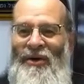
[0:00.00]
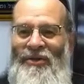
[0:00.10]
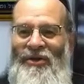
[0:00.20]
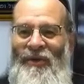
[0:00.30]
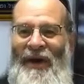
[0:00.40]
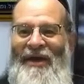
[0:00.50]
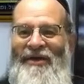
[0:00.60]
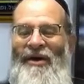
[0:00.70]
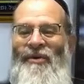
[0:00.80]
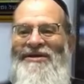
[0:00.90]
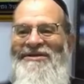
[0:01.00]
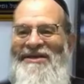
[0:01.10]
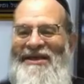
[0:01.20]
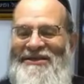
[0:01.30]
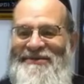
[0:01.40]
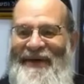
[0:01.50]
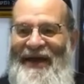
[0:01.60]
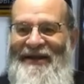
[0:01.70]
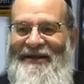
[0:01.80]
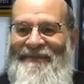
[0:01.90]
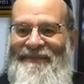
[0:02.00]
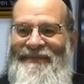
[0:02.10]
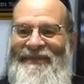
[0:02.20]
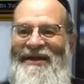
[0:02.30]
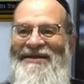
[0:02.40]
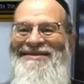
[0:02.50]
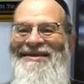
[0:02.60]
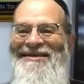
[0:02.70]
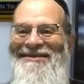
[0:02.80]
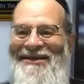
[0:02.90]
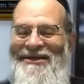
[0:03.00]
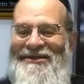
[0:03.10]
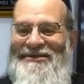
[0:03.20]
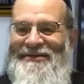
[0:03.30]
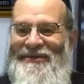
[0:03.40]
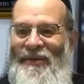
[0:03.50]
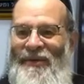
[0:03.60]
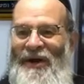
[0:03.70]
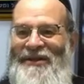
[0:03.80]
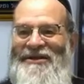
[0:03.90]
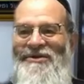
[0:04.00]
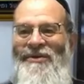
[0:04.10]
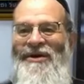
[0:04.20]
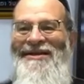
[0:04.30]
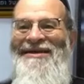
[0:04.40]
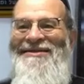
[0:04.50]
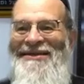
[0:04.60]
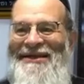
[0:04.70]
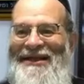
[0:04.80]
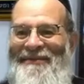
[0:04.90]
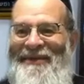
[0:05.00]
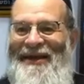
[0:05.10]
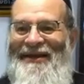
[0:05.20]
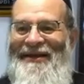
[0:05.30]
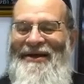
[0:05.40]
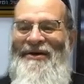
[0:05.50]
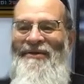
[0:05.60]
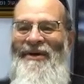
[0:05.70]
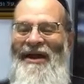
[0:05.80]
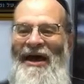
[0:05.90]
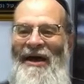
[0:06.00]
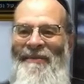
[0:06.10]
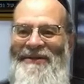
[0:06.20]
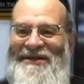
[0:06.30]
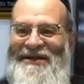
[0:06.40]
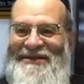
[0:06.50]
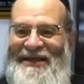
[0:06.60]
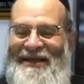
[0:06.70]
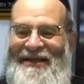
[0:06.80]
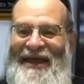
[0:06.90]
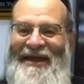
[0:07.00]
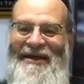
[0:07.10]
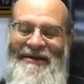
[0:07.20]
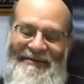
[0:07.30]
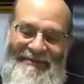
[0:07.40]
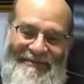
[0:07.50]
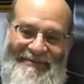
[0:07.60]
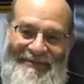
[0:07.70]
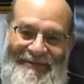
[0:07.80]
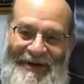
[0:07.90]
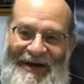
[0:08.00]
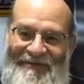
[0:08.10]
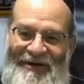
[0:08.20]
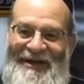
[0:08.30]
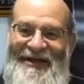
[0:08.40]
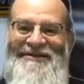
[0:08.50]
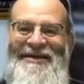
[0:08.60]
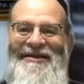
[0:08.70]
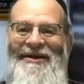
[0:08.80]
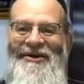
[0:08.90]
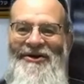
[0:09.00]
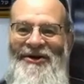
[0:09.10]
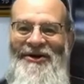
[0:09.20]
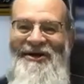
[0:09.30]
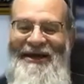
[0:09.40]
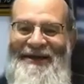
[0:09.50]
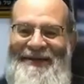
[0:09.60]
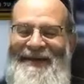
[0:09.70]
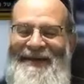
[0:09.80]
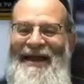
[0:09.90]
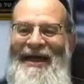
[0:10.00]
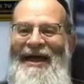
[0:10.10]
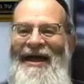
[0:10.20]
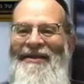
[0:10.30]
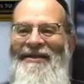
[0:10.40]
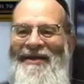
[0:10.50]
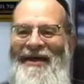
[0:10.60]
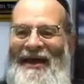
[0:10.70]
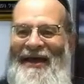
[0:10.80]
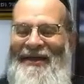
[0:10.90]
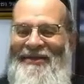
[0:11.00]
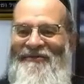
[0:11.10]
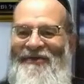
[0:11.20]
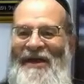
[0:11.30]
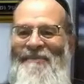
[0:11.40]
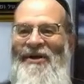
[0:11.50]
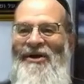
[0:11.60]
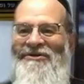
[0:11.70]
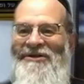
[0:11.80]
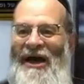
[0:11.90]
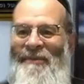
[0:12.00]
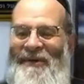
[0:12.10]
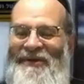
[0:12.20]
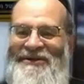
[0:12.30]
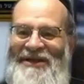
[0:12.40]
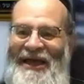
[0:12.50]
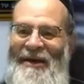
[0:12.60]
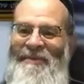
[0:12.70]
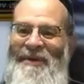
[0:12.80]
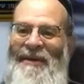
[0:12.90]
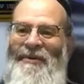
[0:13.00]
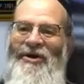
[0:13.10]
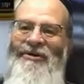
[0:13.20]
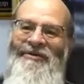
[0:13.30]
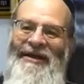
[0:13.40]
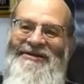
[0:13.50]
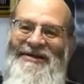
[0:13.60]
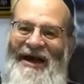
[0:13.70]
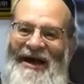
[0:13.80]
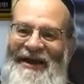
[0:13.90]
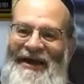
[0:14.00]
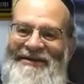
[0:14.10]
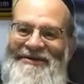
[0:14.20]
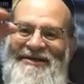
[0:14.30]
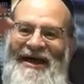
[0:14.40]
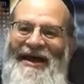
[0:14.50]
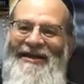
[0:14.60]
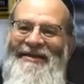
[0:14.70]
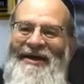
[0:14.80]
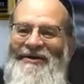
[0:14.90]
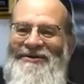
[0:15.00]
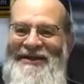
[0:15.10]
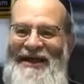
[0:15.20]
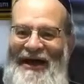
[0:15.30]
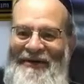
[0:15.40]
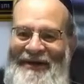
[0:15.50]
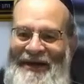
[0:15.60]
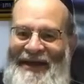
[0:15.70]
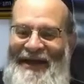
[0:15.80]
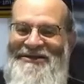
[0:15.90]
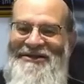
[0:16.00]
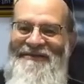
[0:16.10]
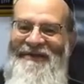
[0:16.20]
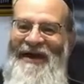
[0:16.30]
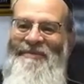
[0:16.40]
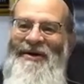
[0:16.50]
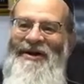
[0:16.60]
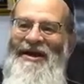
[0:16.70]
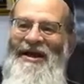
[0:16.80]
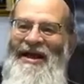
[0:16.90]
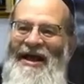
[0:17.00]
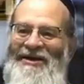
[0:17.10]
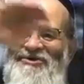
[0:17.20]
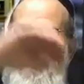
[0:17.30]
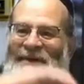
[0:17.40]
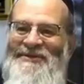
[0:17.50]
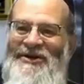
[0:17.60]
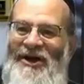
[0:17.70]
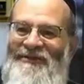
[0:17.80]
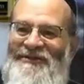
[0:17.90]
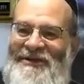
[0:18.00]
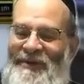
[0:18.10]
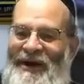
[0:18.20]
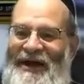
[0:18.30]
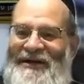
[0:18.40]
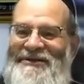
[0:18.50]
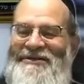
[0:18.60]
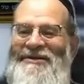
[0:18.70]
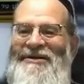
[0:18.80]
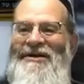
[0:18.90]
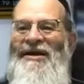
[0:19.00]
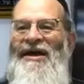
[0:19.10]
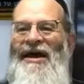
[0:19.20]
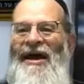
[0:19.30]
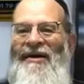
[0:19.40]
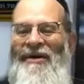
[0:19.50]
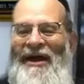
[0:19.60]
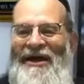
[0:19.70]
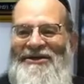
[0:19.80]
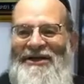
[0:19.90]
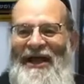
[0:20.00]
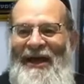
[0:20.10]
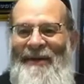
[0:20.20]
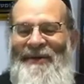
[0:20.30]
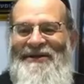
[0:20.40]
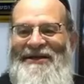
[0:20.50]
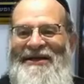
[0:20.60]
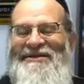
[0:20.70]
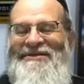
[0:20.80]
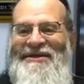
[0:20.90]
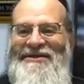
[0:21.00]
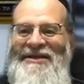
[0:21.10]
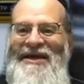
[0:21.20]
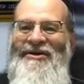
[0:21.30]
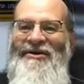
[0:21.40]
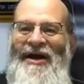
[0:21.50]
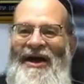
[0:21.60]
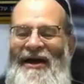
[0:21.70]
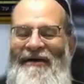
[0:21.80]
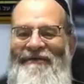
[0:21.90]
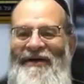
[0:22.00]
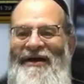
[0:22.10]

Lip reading: The way that whiskey is made, it's distilled. What does the word distilling mean? What happens is that they take whatever it is that they're cooking, and the vapor goes up, and there's like a beaker that's on a slant that goes down, and it catches the vapor and drops it off somewhere else. And what actually happened is that you'll have